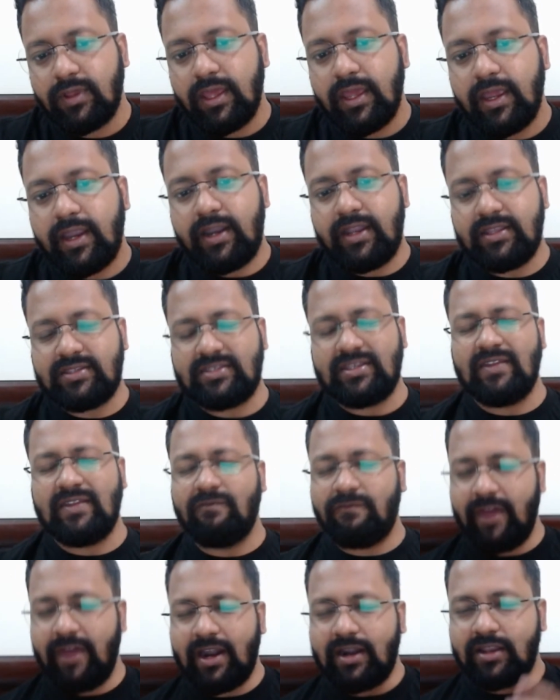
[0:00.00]
It is in
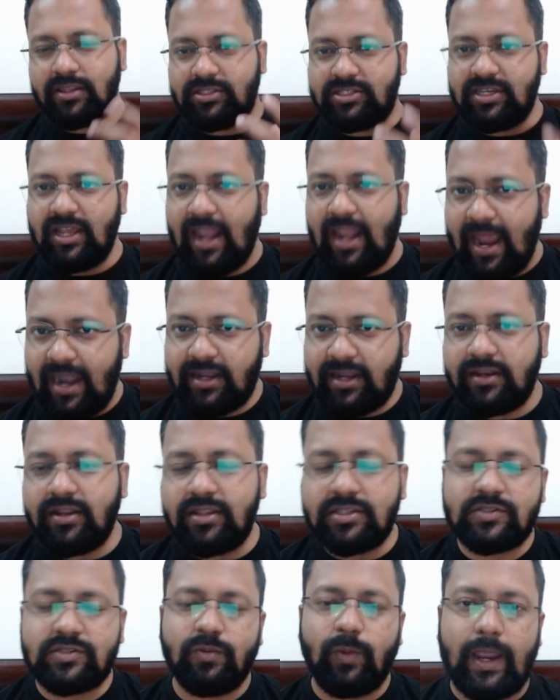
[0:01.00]
fact
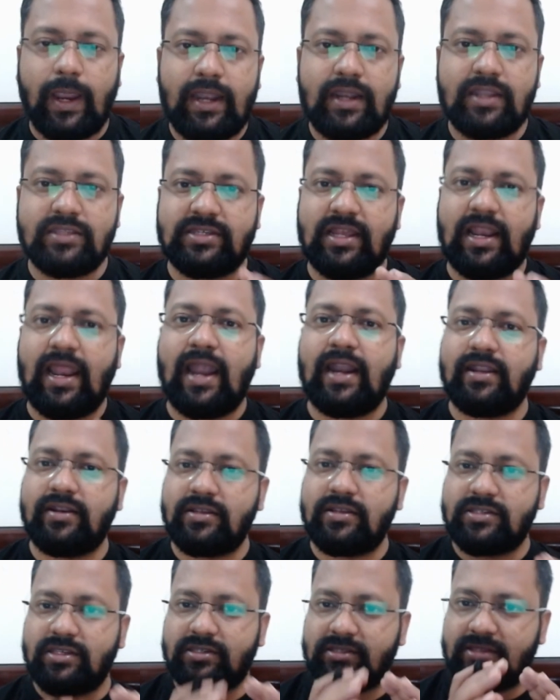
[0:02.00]
gelatinous white.
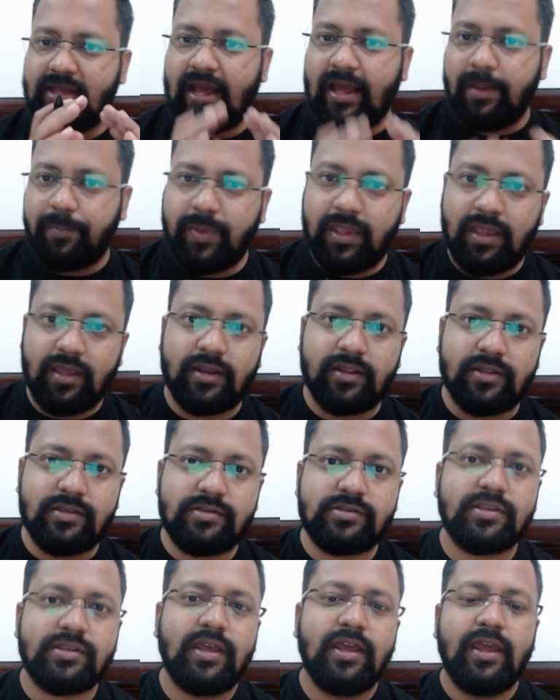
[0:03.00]
Gelatinous is the
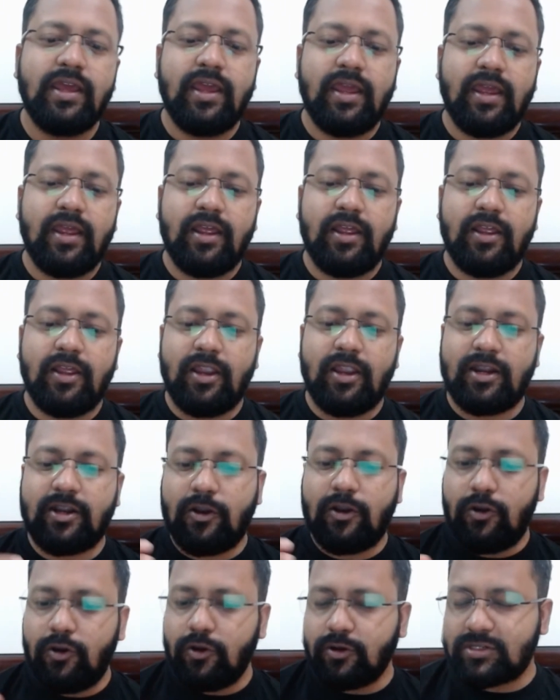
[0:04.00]
appearance. It
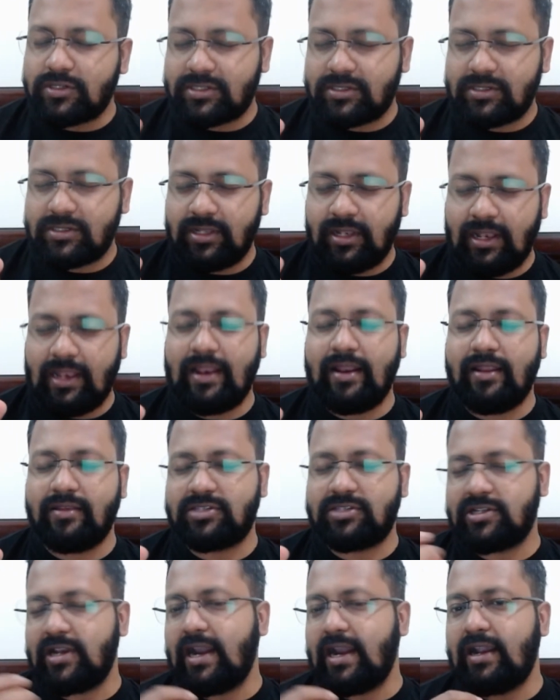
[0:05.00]
looks
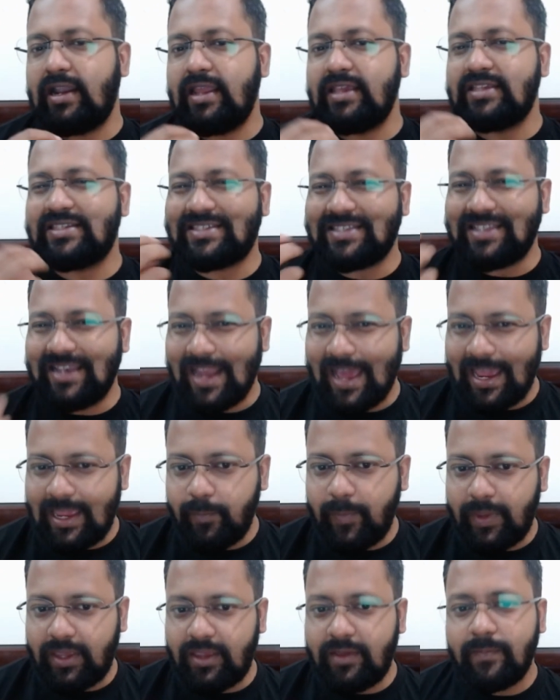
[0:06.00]
slightly
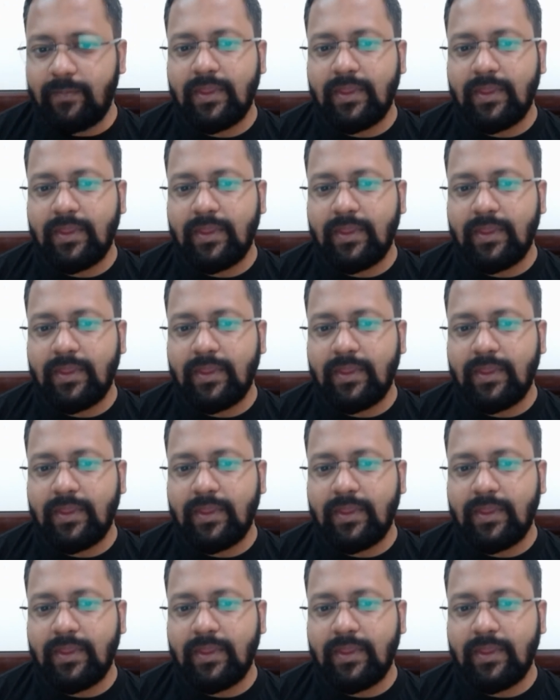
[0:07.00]
slimy.